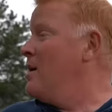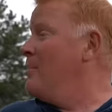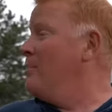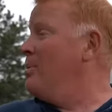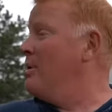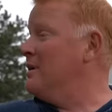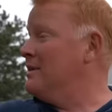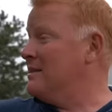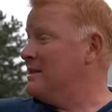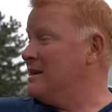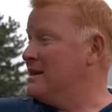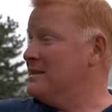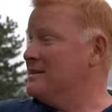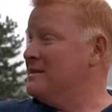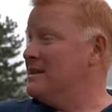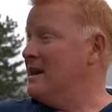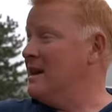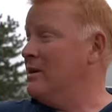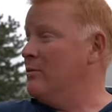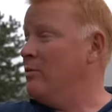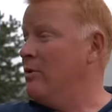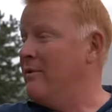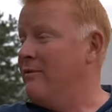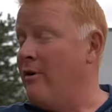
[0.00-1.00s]
put this
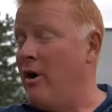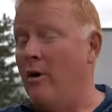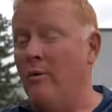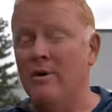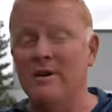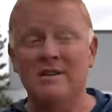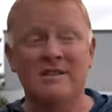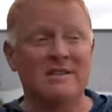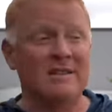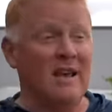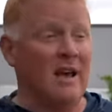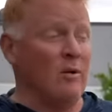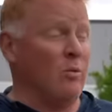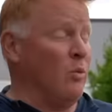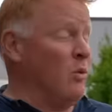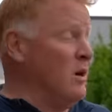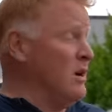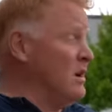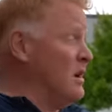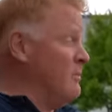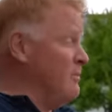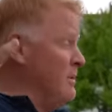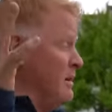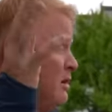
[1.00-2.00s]
in, we've always said,
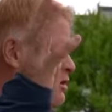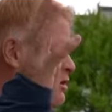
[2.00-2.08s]
wouldn't it be